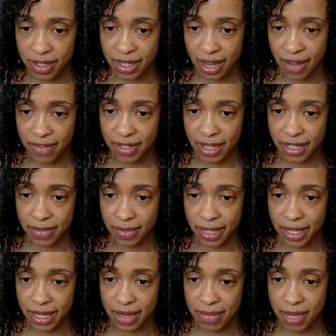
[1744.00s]
have sex with
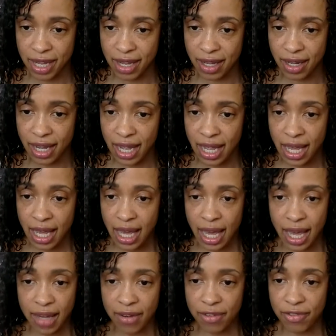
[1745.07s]
any man.
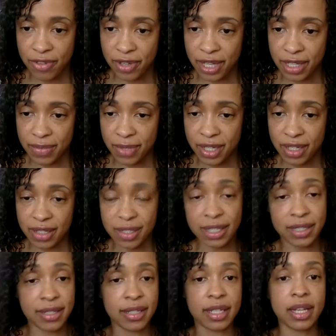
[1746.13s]
I don't feel that's what it is.
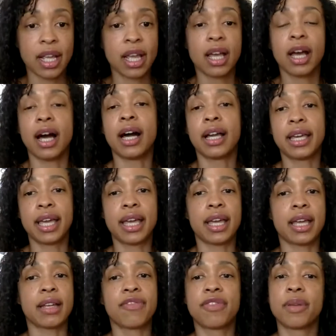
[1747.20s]
Listen,
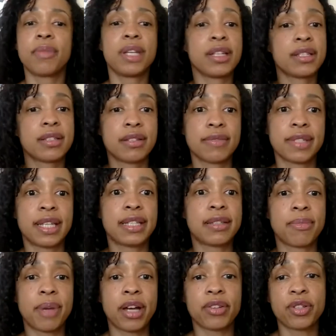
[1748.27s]
again, feminism
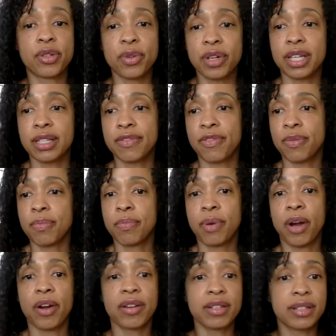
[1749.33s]
is about choice.
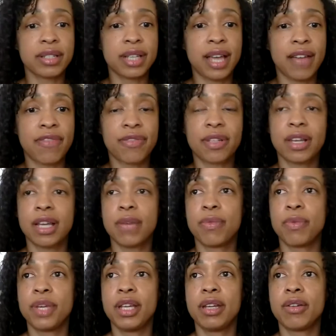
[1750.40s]
Personally, I feel
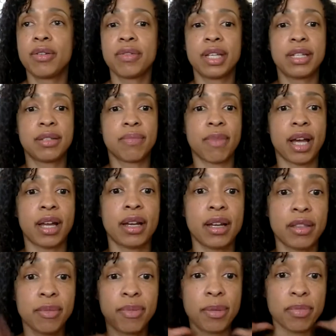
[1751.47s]
like we don't need to mind
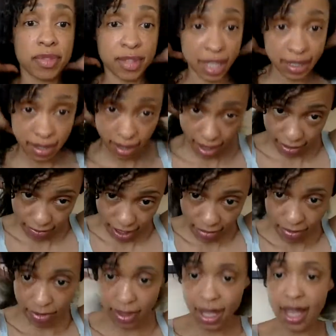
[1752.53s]
other people's sex lives. How
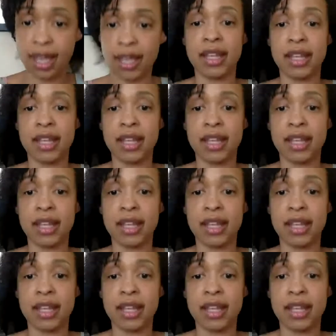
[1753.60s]
about that?